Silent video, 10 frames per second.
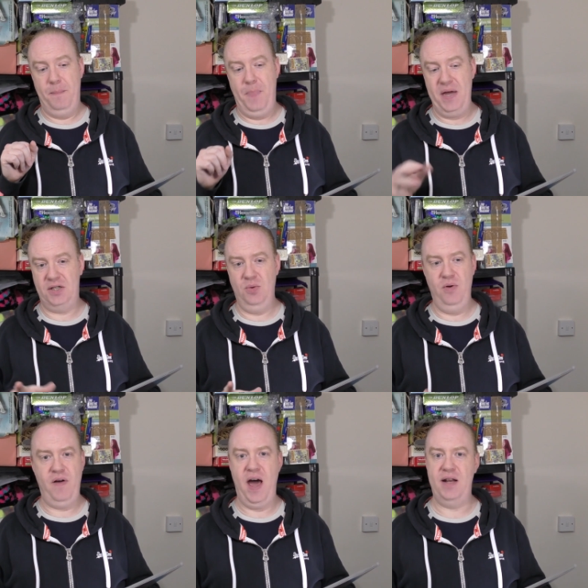best that
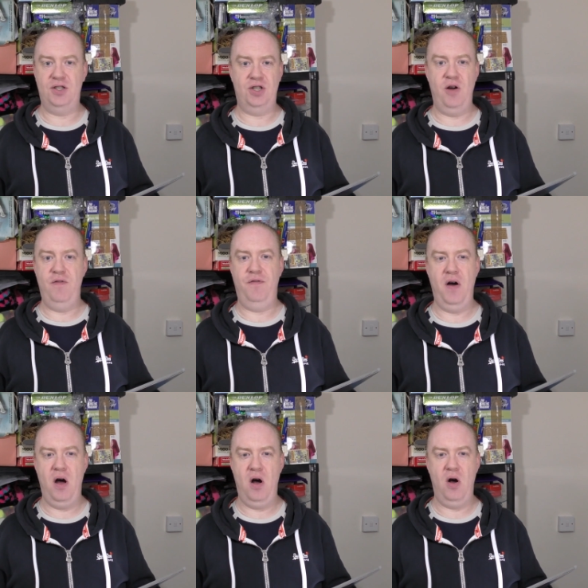we've had so
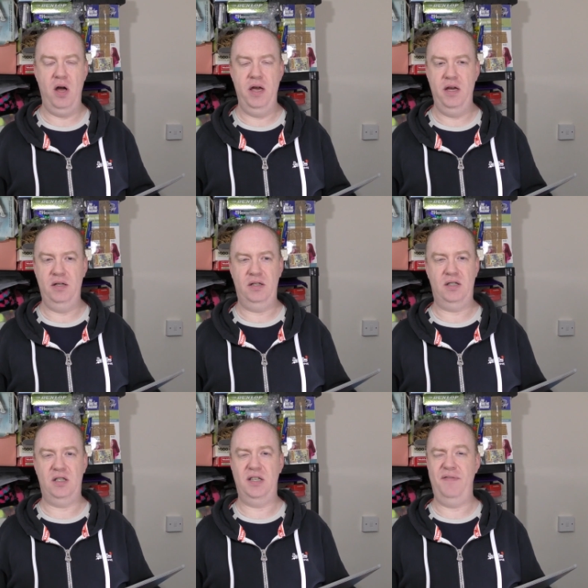far is
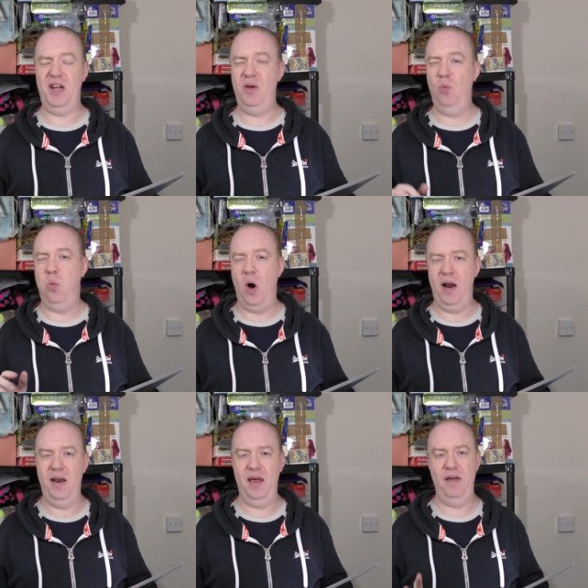
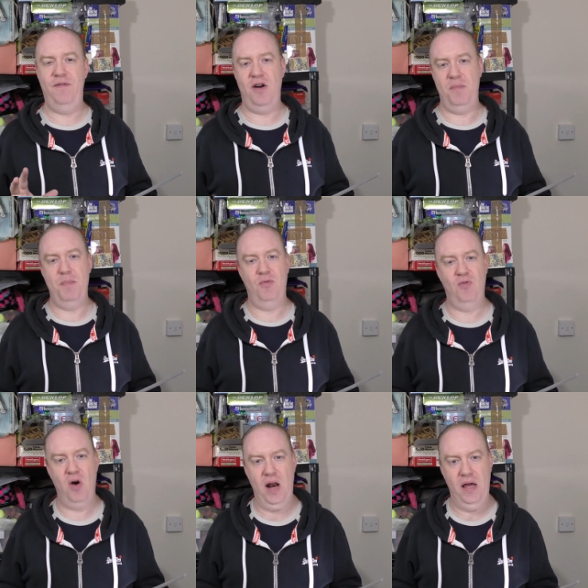71, if I remember
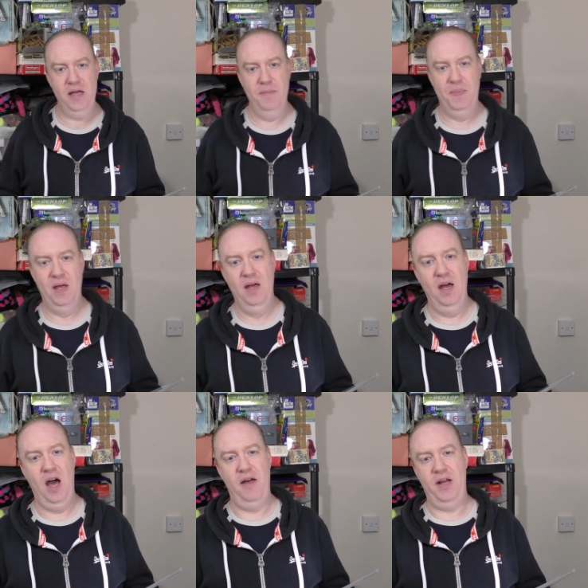rightly.
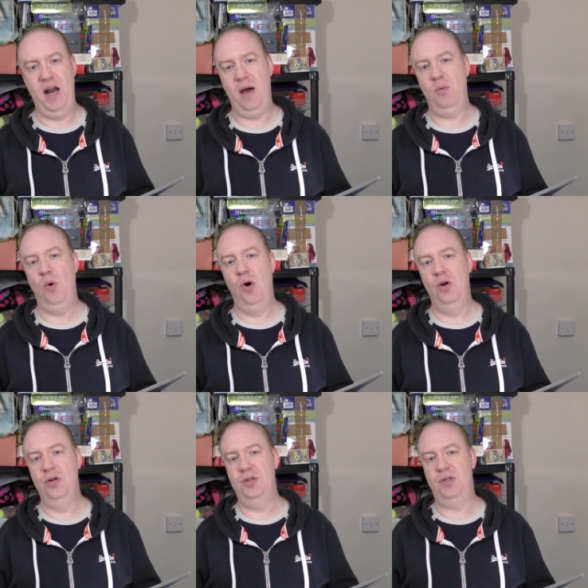And I think that
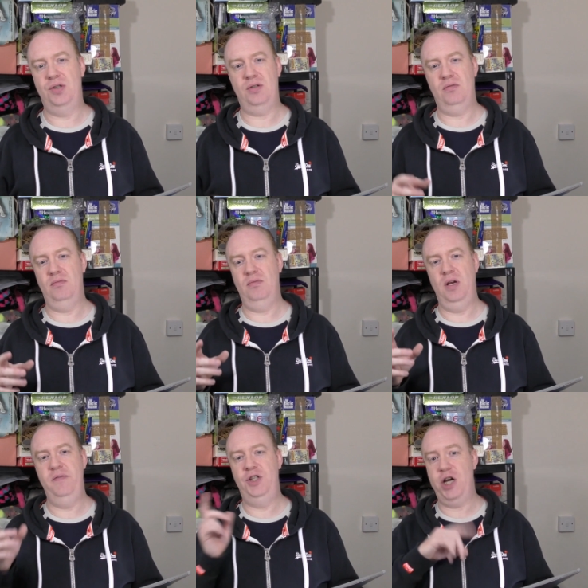was
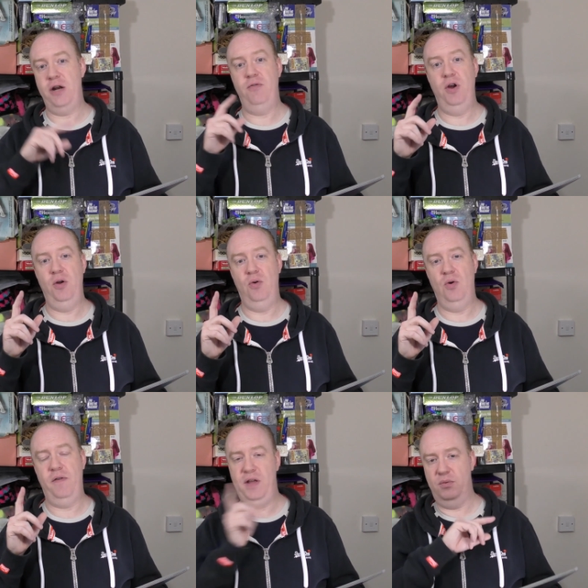either January
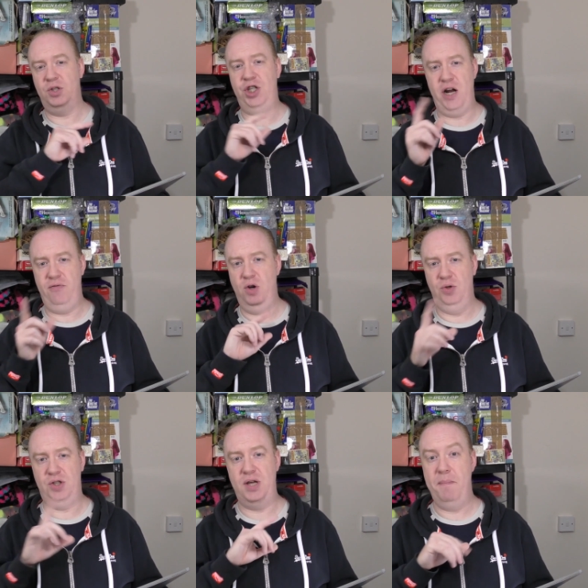or, I think that was January or
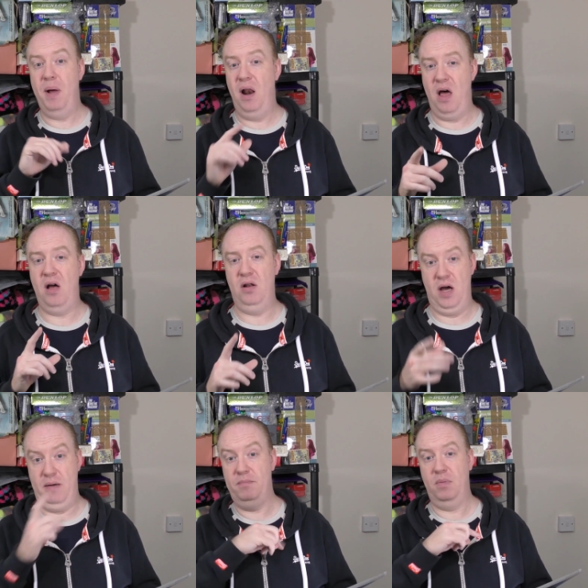December,
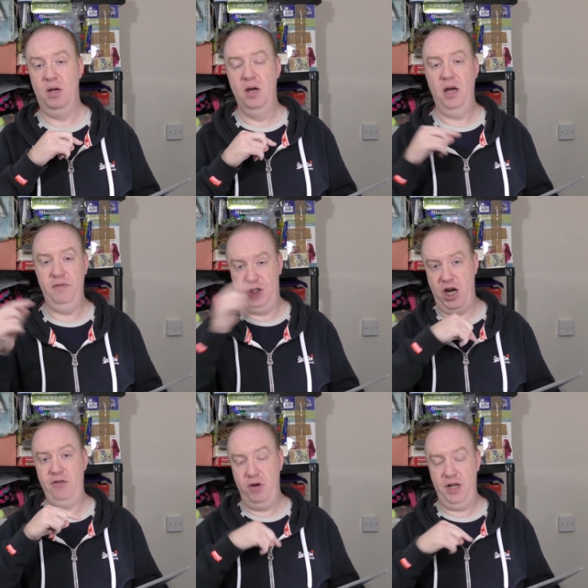like either
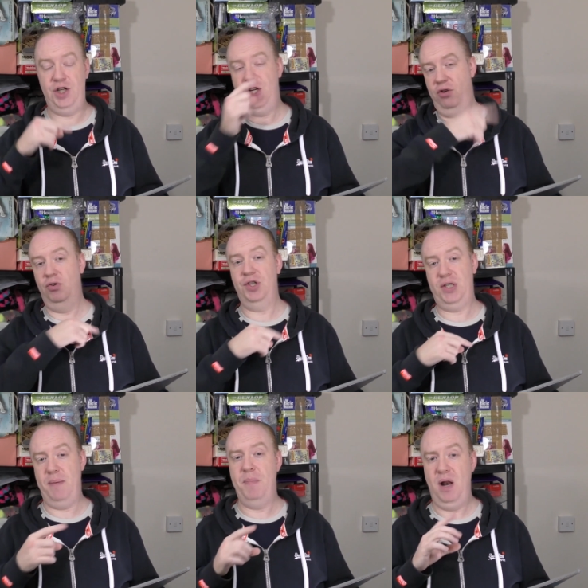January this year or
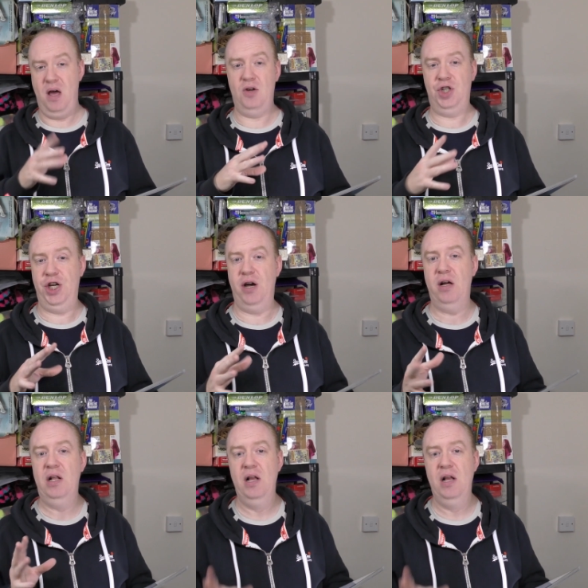December last year.